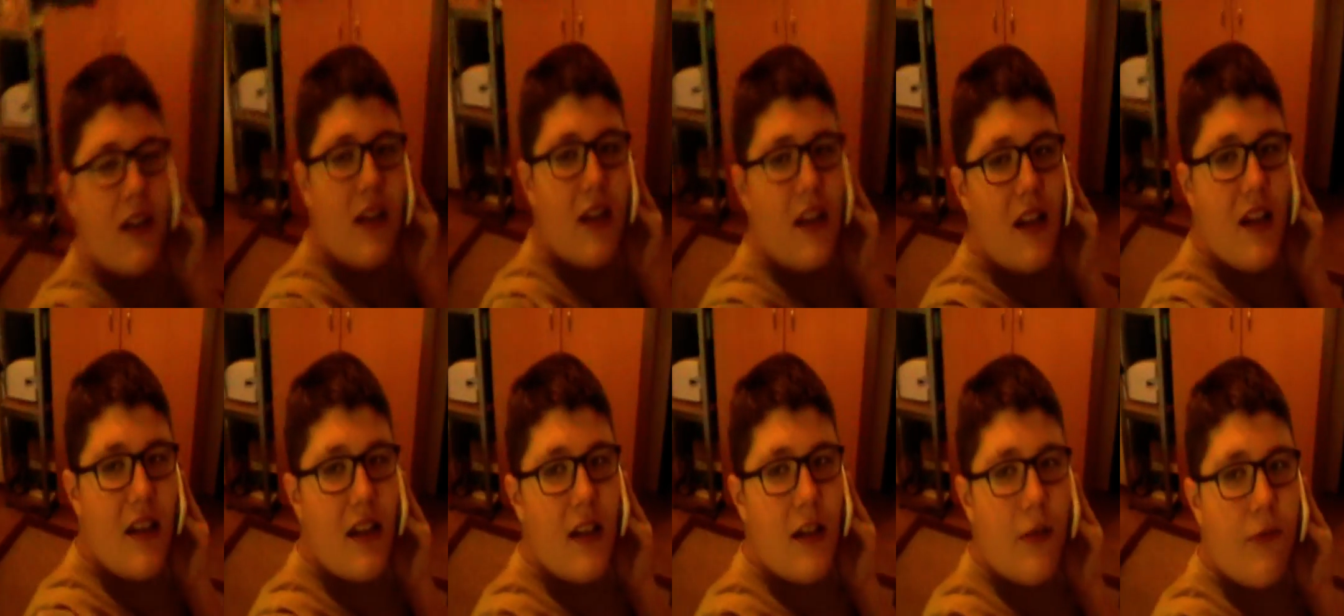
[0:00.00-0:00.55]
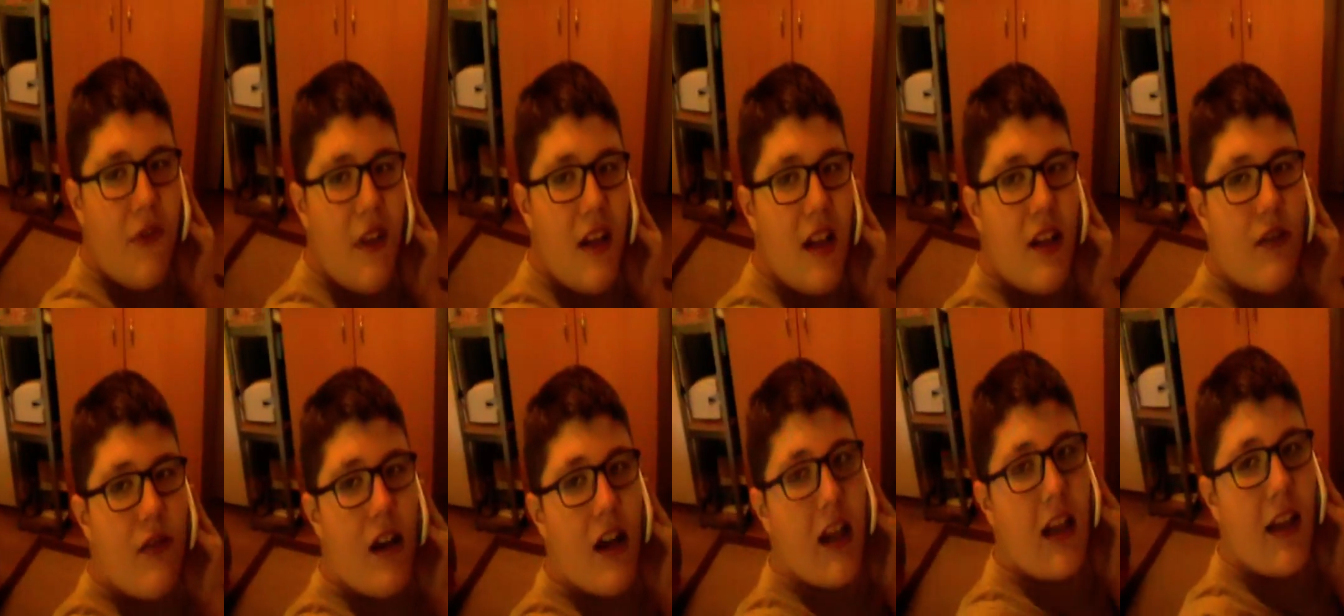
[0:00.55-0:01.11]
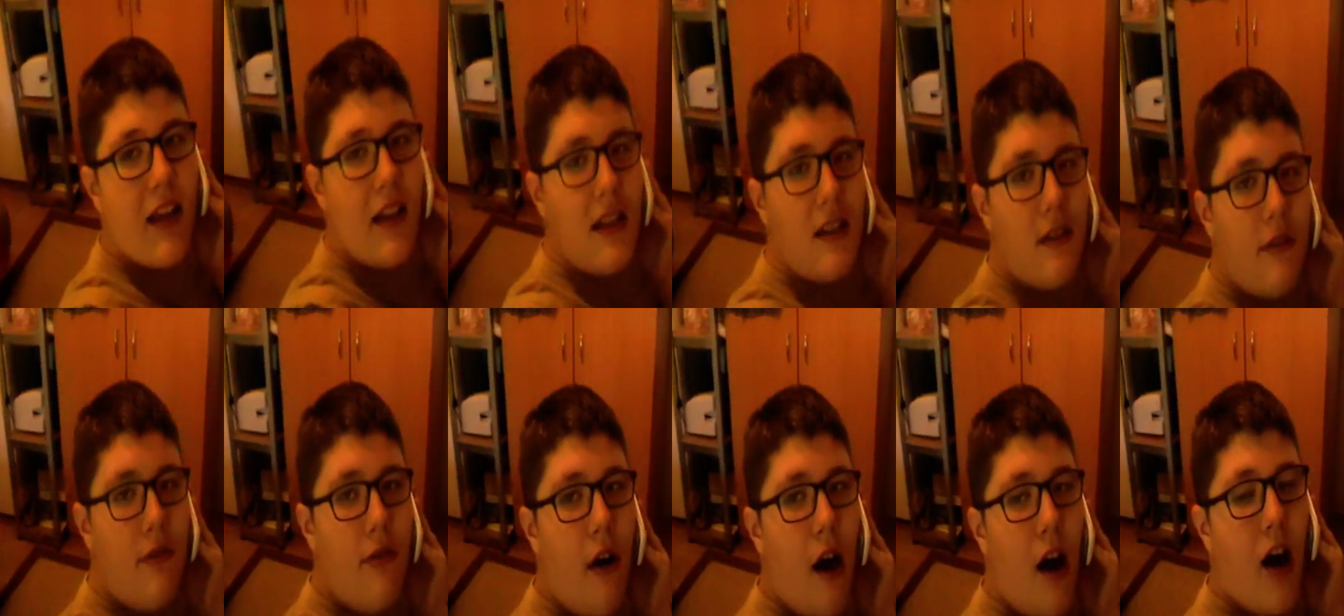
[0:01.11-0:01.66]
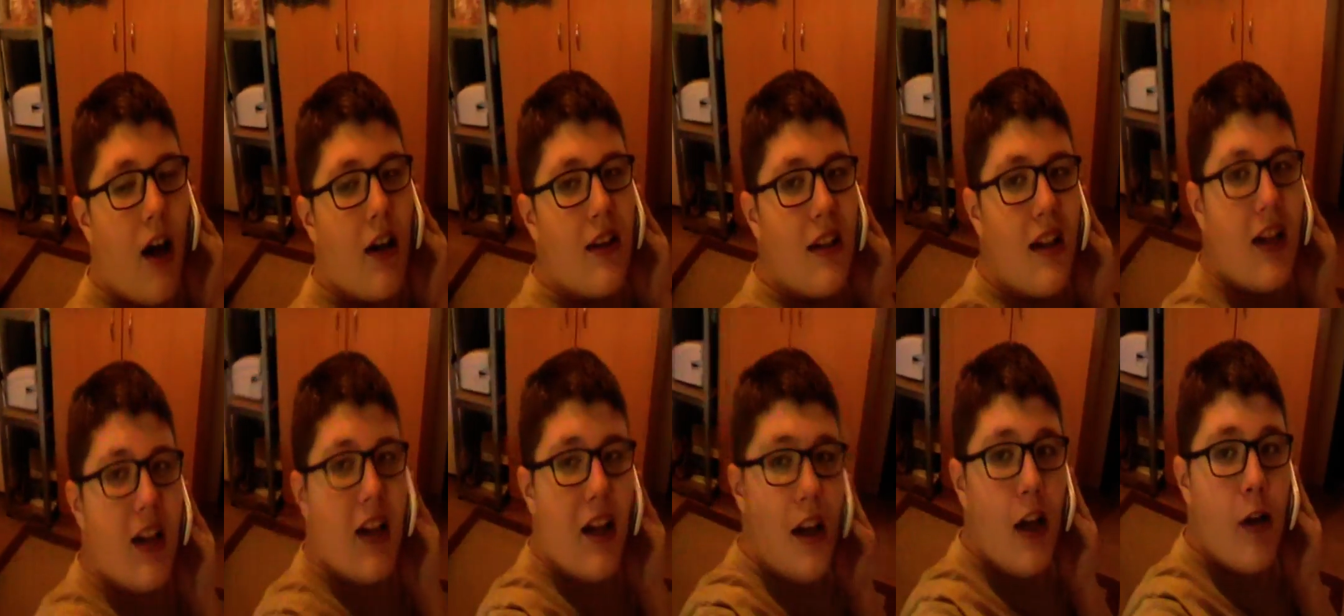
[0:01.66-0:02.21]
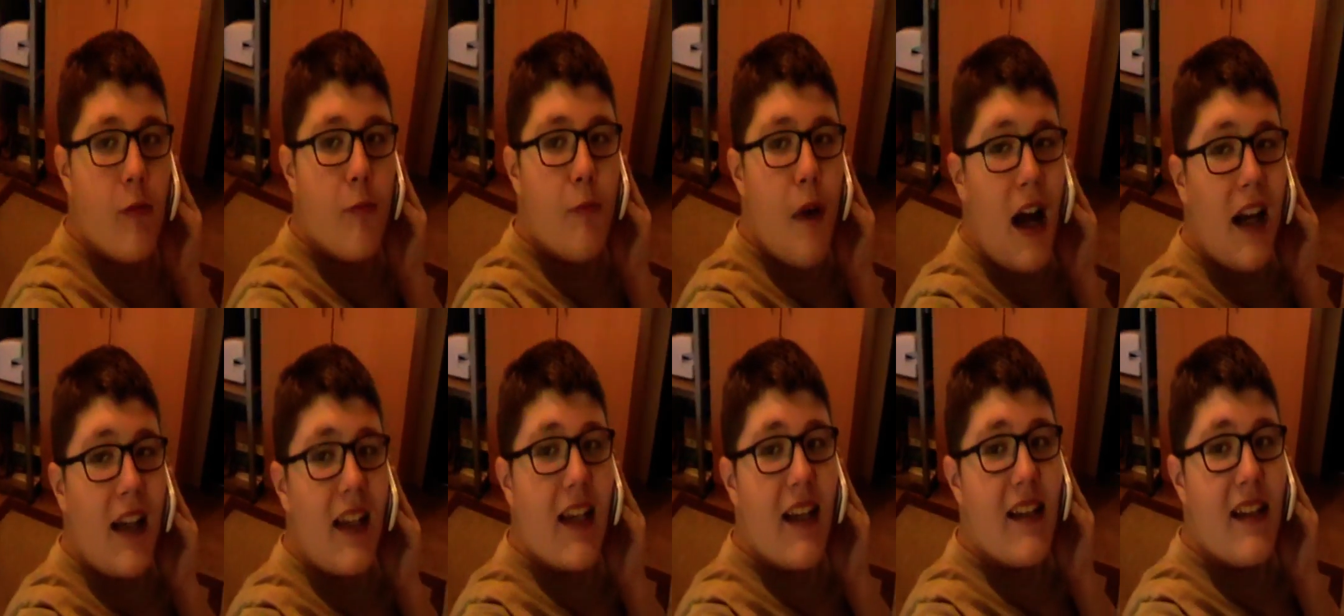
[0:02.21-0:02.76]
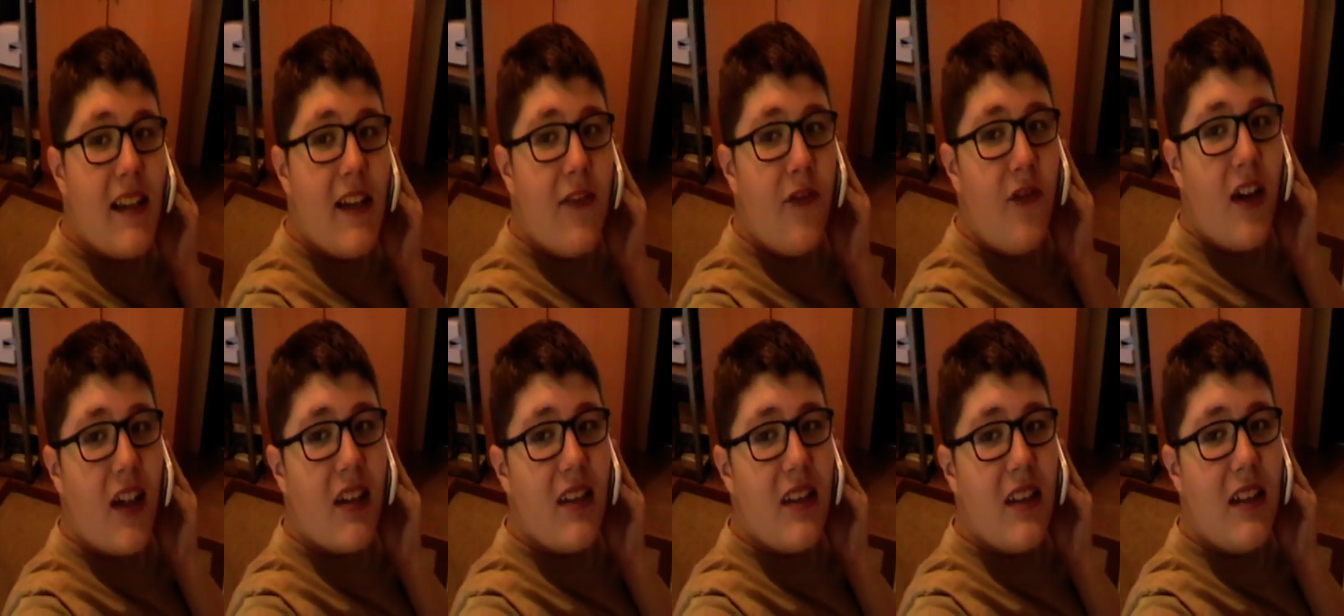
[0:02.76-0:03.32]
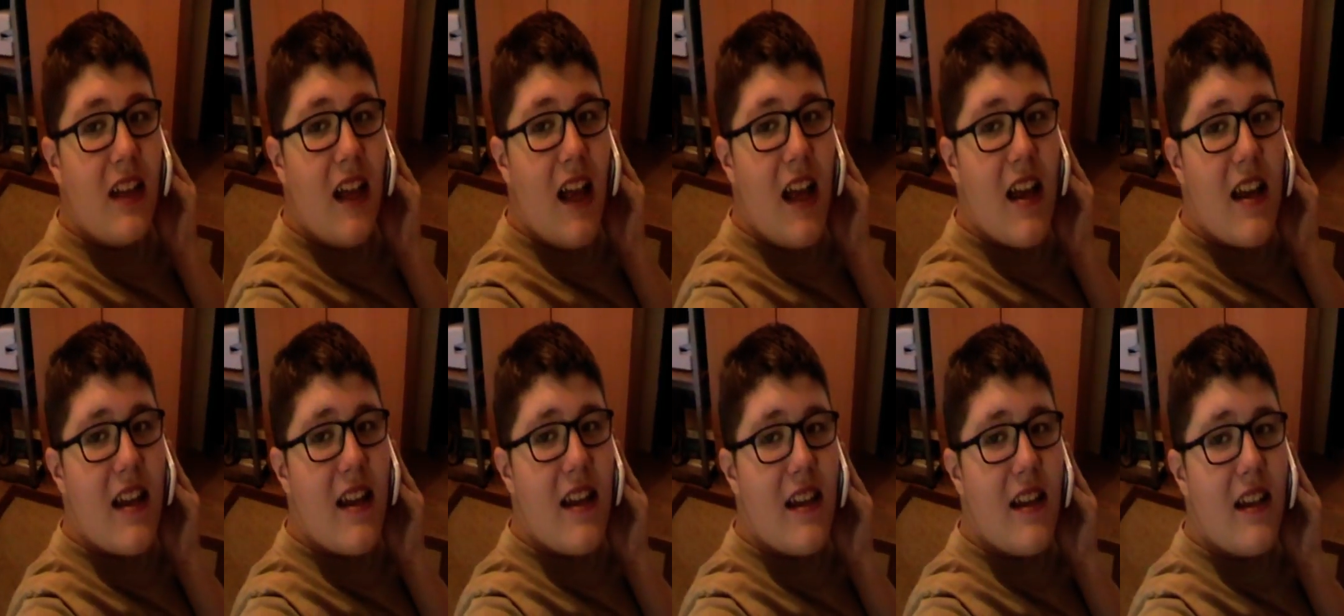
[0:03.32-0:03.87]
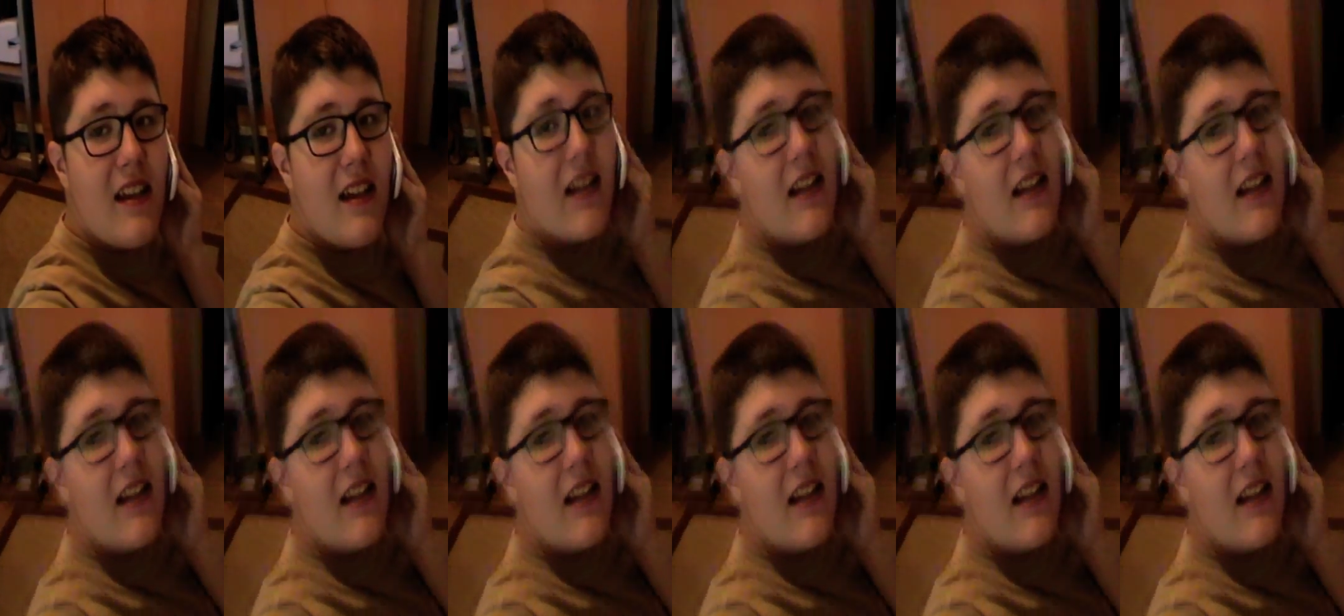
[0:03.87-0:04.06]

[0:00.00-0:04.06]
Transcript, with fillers: this is feels like the work back in 2008.